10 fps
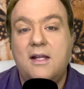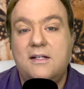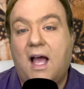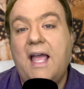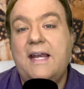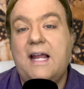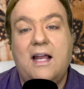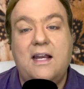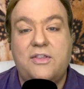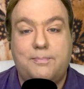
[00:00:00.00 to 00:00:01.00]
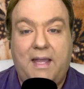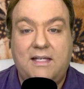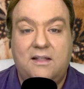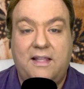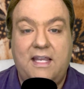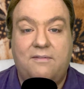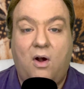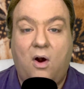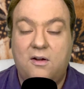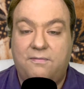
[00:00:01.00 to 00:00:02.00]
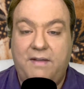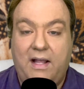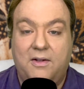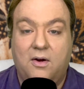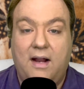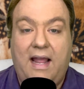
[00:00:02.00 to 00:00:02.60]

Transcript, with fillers: died unexpectedly of heart failure